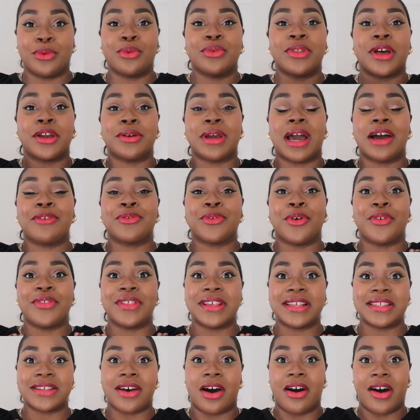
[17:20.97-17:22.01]
although you have
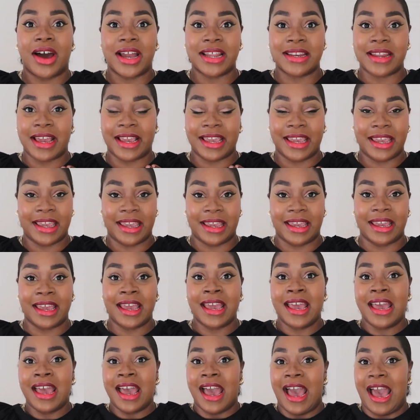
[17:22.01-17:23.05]
got this high neck here
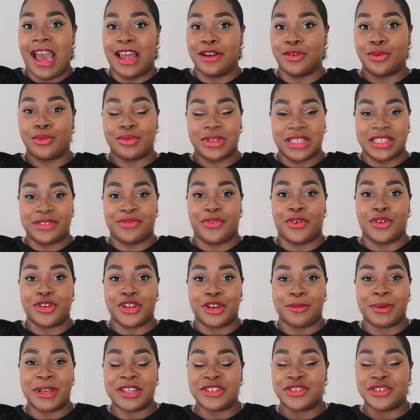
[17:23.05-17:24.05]
and all this volume.